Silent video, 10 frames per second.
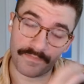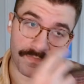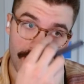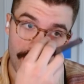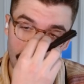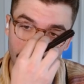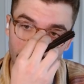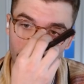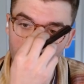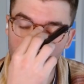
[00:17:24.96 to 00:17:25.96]
um,
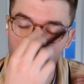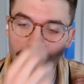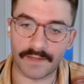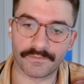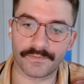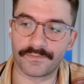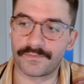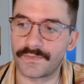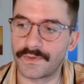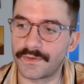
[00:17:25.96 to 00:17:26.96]
you know no. I, know,